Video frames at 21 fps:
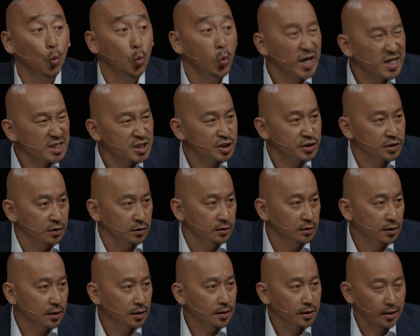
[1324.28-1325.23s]

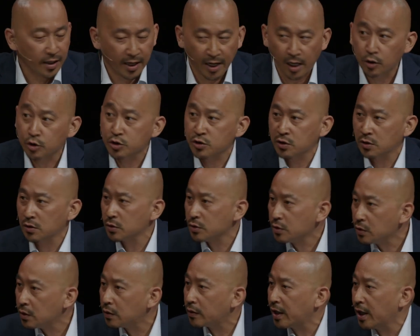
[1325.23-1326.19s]
Western culture,
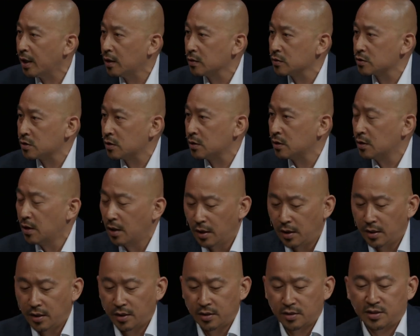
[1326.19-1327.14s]
your culture,
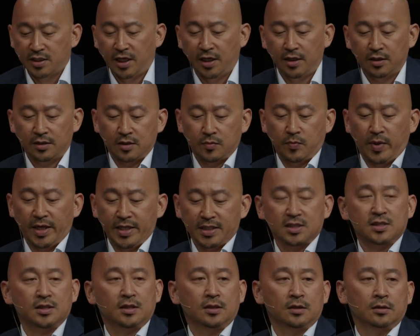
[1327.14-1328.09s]
is tainted by
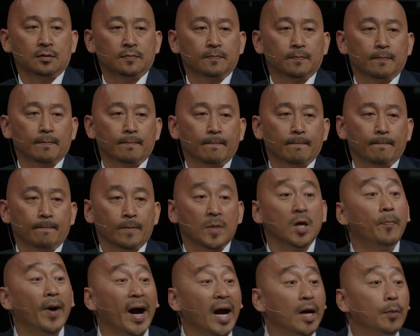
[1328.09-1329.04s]
sin.
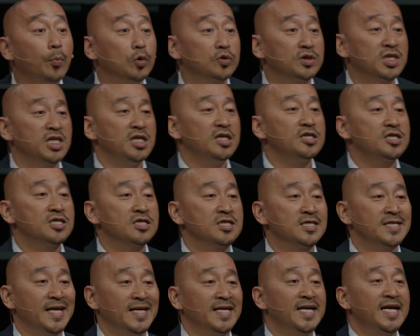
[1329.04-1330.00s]
The Bible
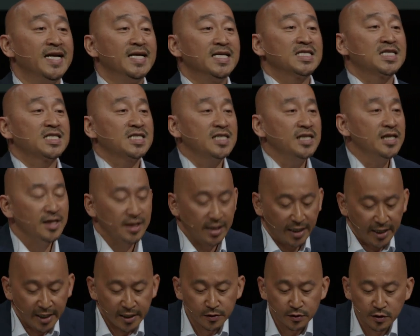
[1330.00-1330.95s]
teaches that
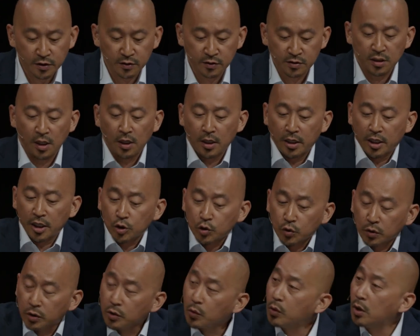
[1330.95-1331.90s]
sin enters
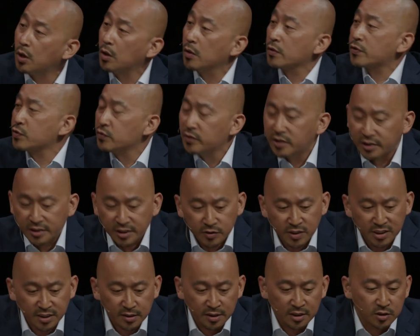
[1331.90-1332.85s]
into the world through the
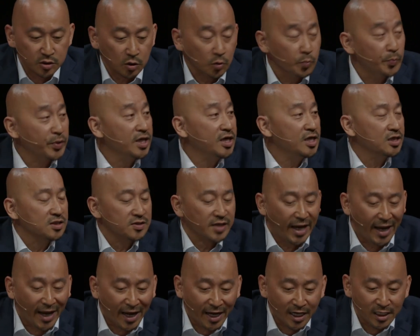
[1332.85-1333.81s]
disobedience
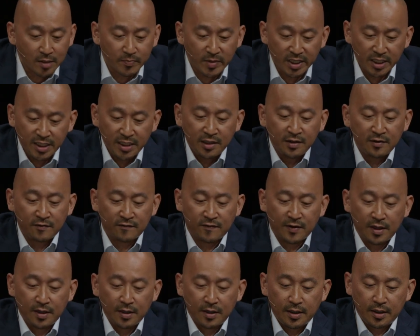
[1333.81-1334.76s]
of Adam and
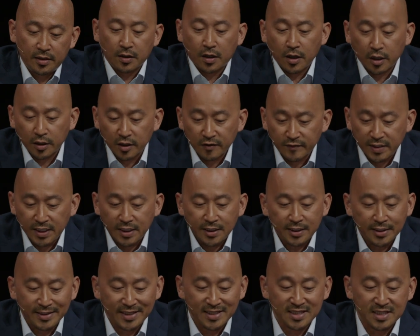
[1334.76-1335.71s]
Eve in the Garden of
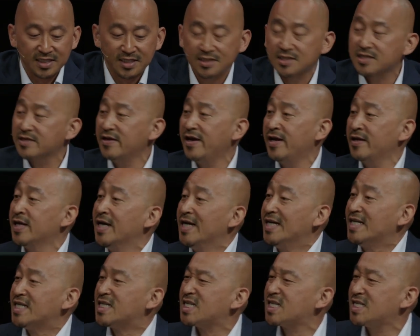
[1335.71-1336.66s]
Eden, and since then,
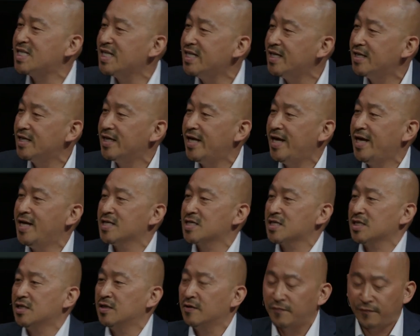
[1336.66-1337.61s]
sin
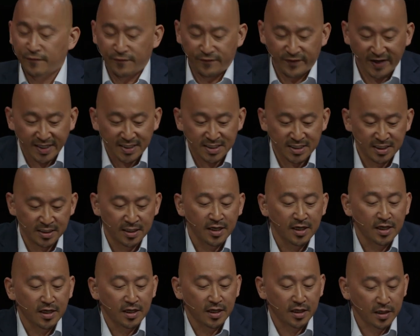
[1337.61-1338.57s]
has
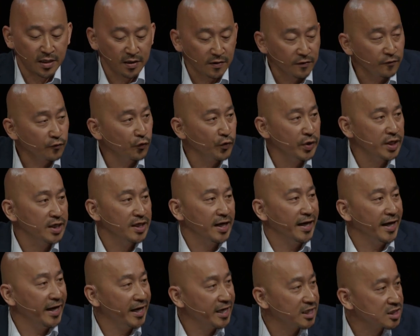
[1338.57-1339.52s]
affected
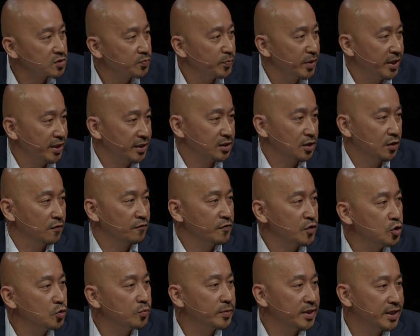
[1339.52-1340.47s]
every aspect
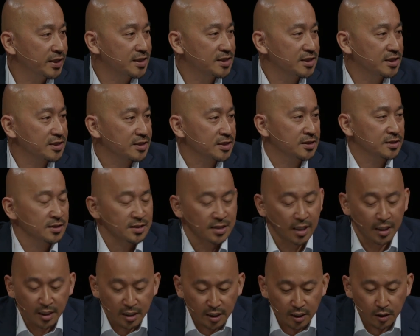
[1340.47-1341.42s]
of human
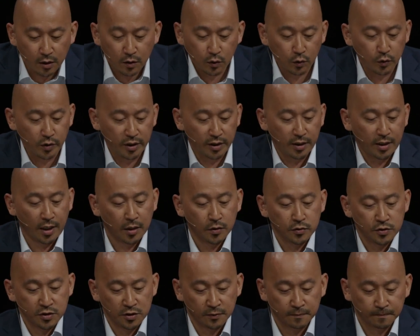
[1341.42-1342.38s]
existence, including
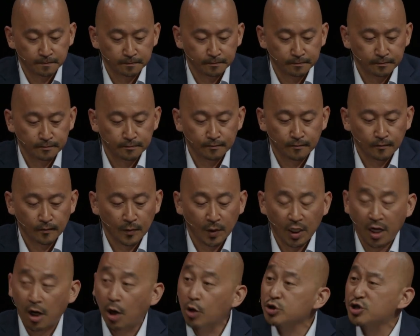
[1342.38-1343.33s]
culture.
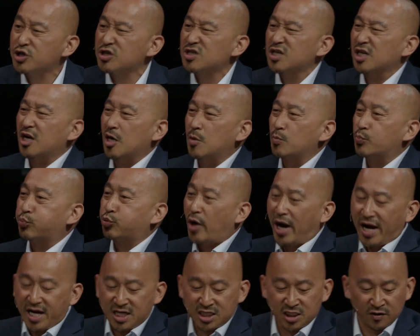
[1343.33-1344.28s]
Cultures are
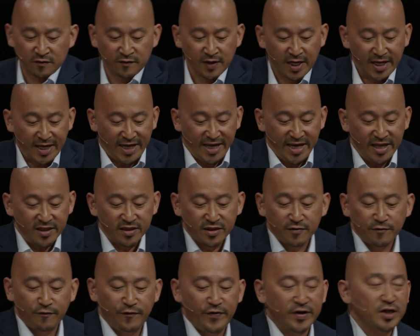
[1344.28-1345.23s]
comprised of
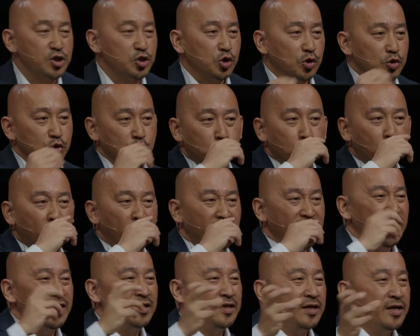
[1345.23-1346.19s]
individuals who
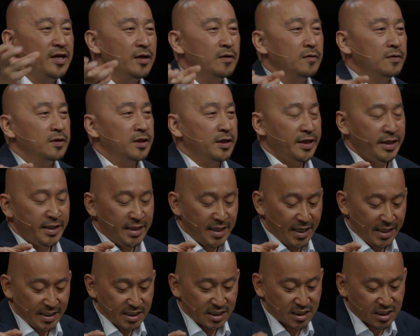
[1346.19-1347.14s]
are
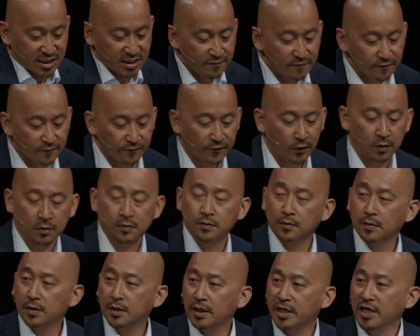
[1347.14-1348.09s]
inherently sinful,
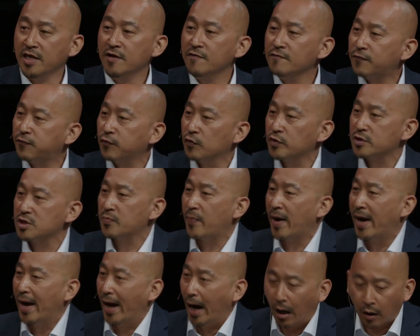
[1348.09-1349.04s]

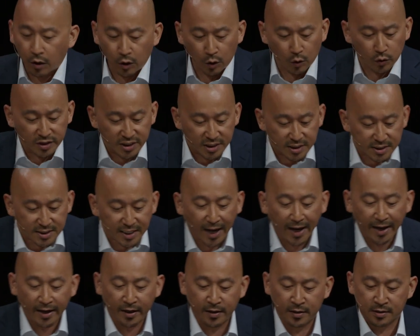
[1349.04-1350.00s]
influenced by our own
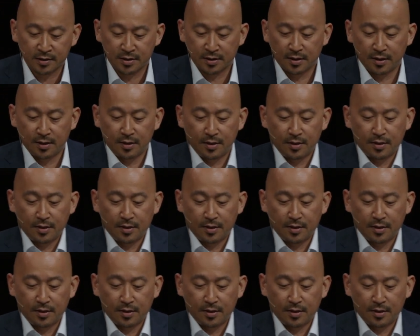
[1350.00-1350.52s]
desires.